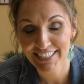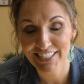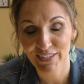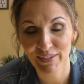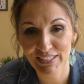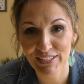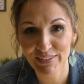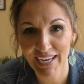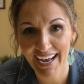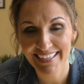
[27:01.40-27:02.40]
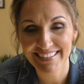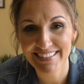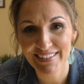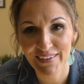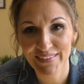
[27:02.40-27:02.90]
show it to you guys
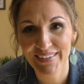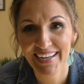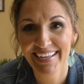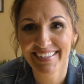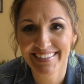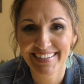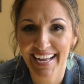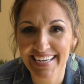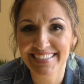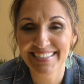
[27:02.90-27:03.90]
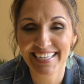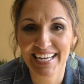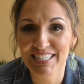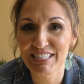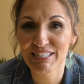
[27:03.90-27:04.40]
so Thanks
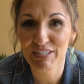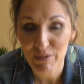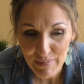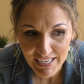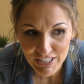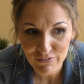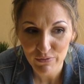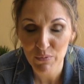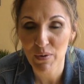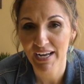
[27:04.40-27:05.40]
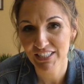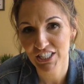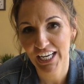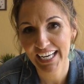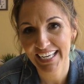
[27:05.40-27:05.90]
again so much for
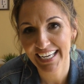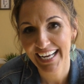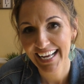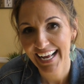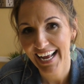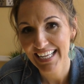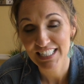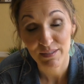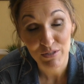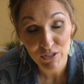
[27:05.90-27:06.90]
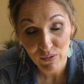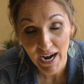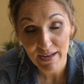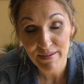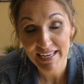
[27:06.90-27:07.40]
watching and
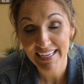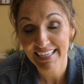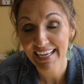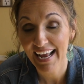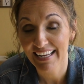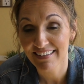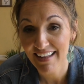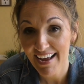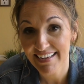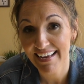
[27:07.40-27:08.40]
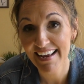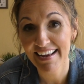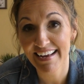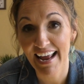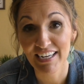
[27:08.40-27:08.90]
subscribing and
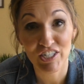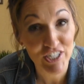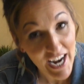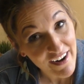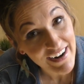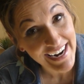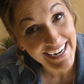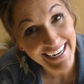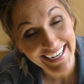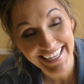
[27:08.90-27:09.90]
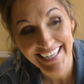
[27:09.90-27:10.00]
liking and sharing